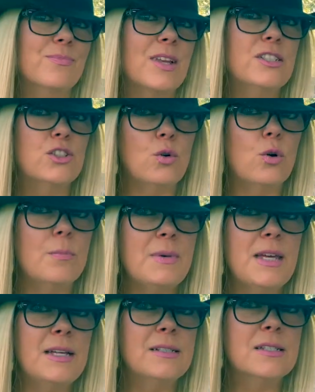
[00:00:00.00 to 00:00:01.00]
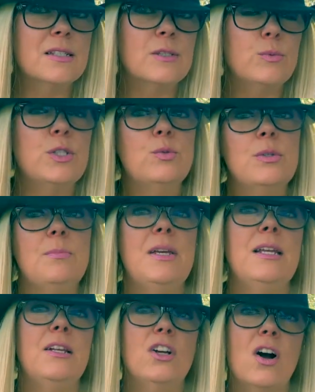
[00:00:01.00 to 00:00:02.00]
scorpions, which would
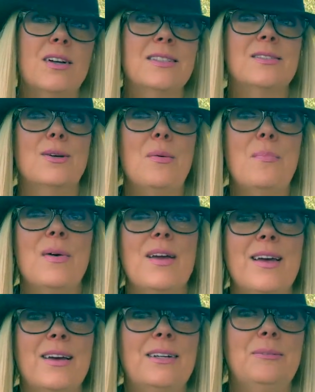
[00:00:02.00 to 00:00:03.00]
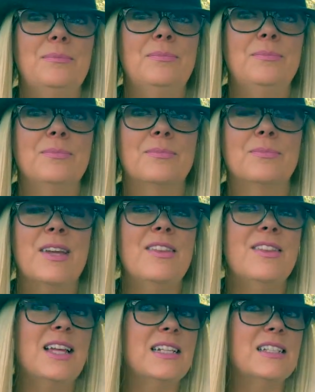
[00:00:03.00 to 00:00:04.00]
mean gossip and
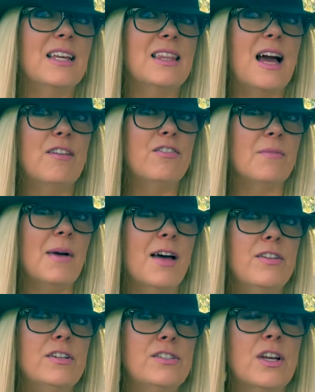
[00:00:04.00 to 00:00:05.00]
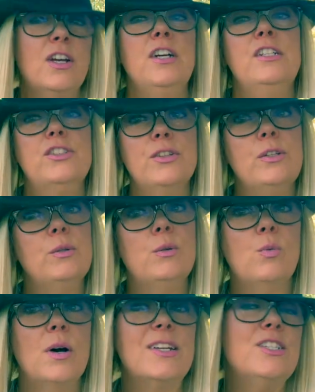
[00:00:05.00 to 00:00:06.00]
things like that from others. So you would
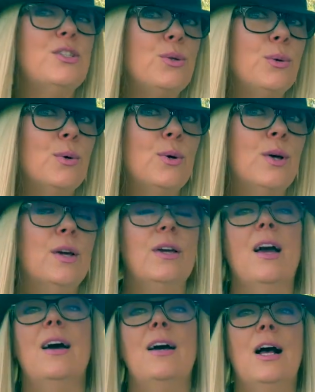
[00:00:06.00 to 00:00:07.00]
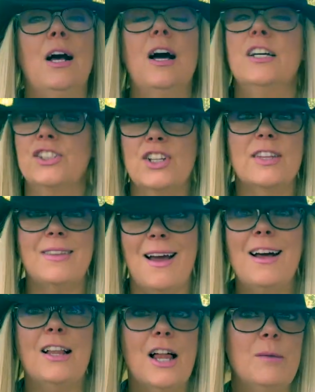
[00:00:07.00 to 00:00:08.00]
want to do a shut the
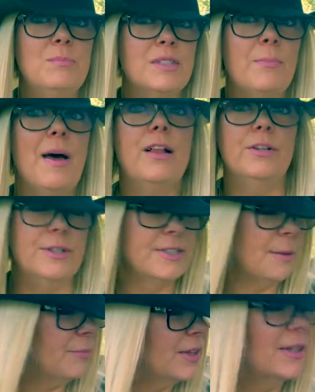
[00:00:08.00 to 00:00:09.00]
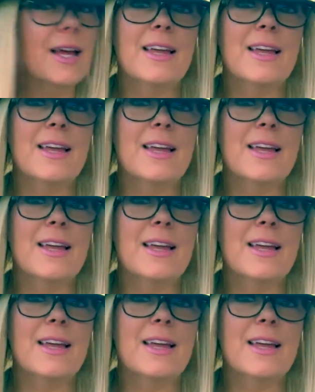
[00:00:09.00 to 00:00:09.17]
hell up spell or something like